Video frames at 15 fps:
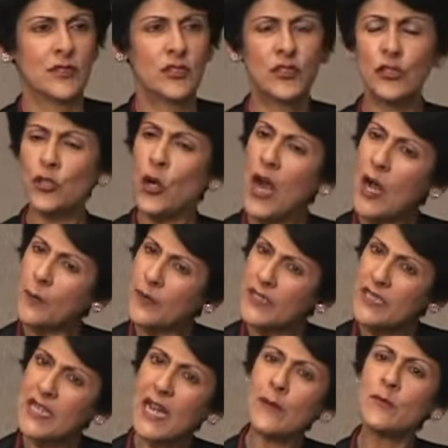Do you know how many
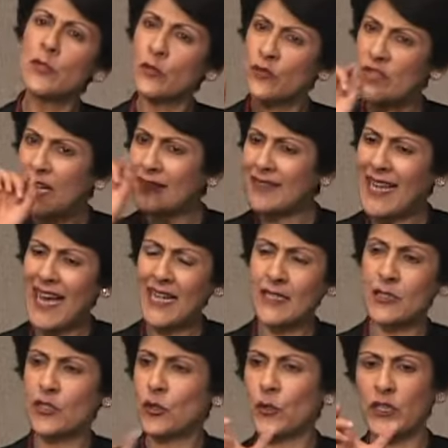times you've done
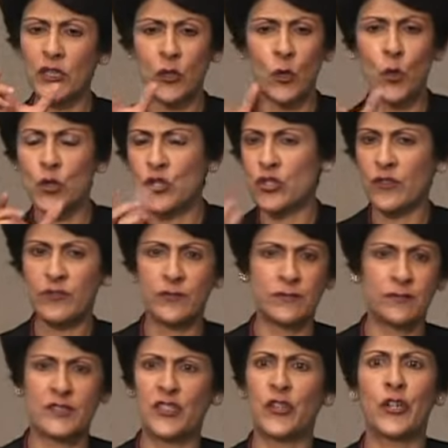that during the course of
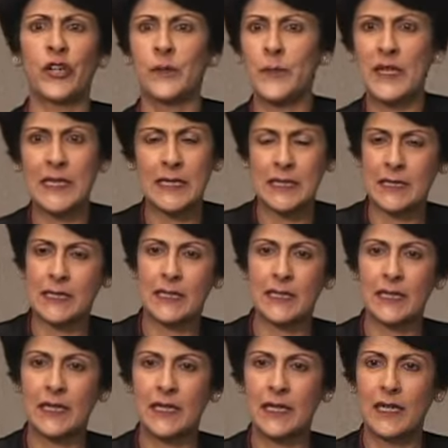the 30 minutes?
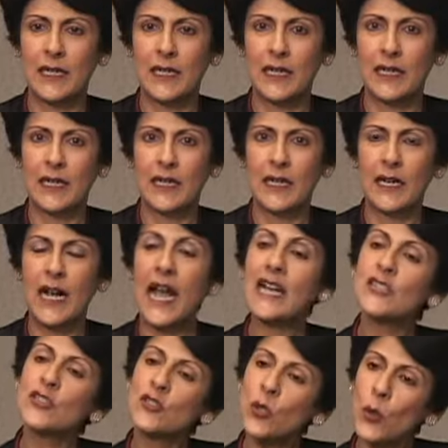
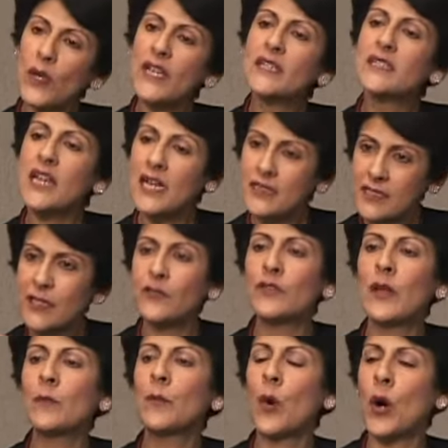And so it does give
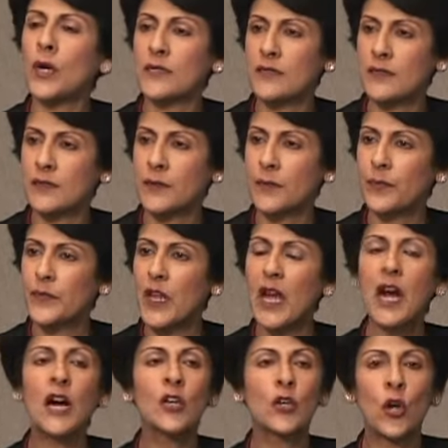them pause.
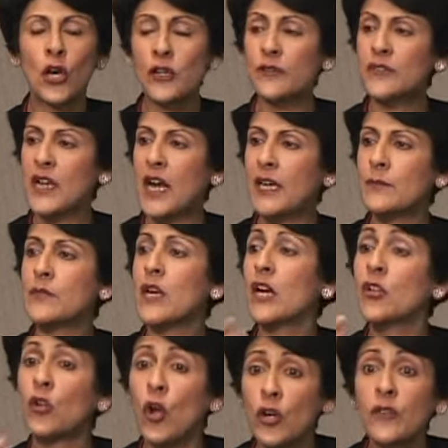A lot of times, a
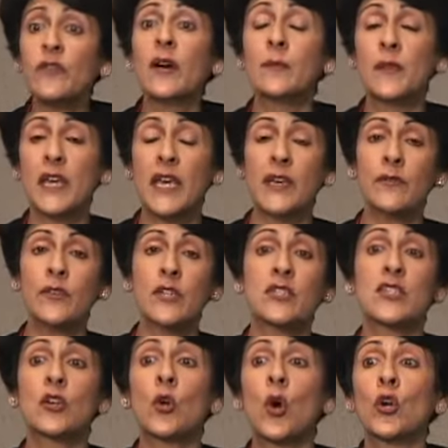lot of our
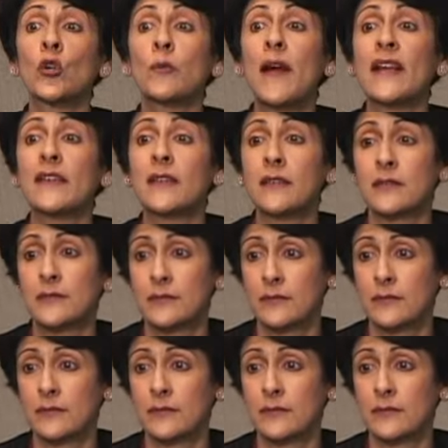behaviors are automatic.